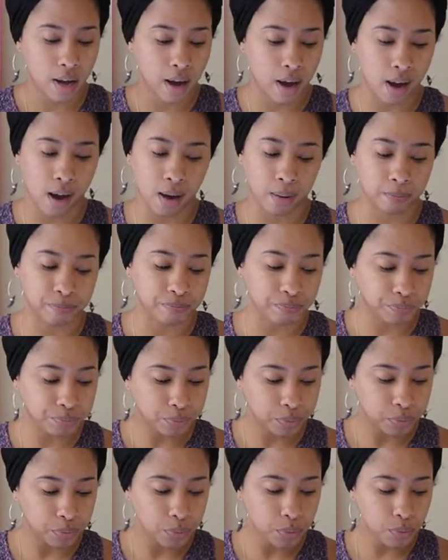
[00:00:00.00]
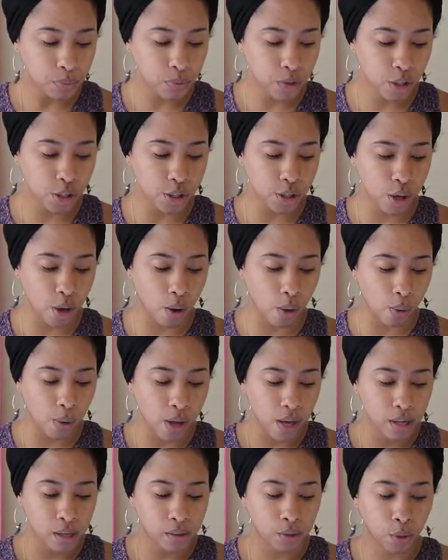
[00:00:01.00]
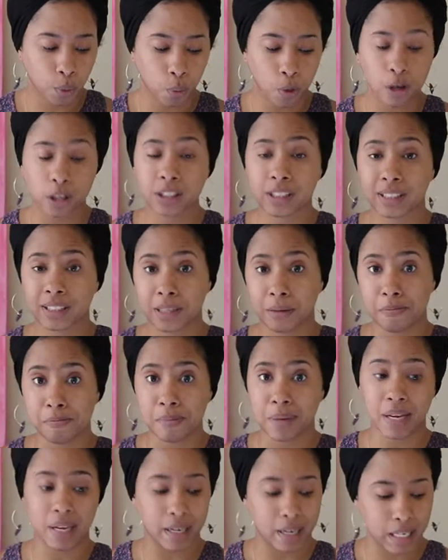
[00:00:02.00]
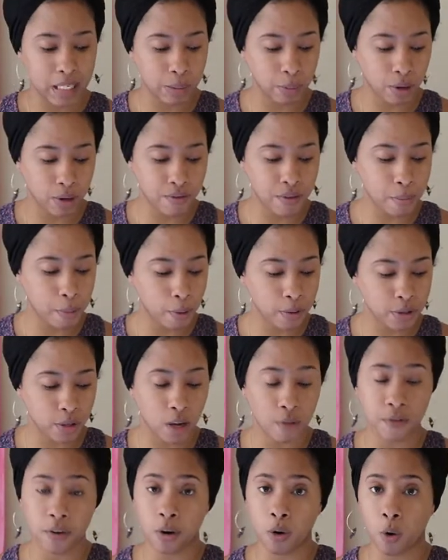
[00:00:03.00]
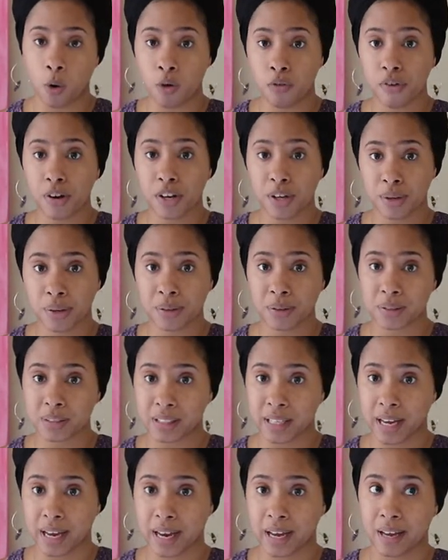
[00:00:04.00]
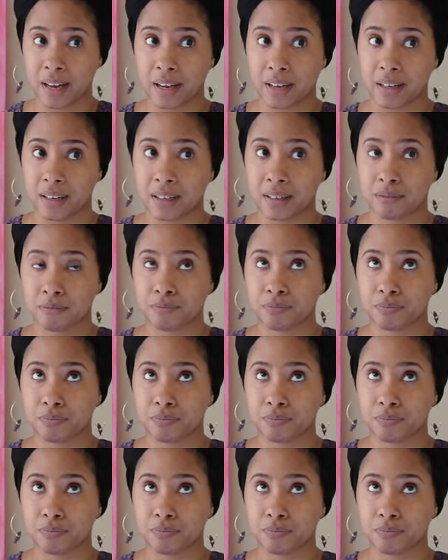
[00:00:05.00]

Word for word: Um, so the word submit is one of the most over, overused and